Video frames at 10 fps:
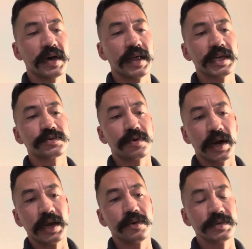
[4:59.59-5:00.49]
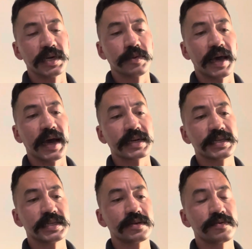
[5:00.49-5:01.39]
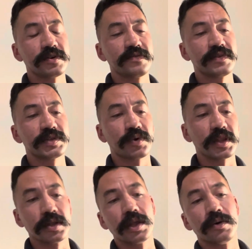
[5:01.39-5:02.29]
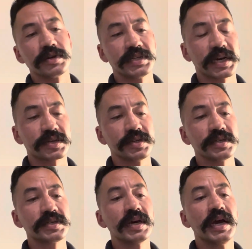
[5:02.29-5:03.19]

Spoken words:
that's where I was able to access the roof. It's one of the lower sections.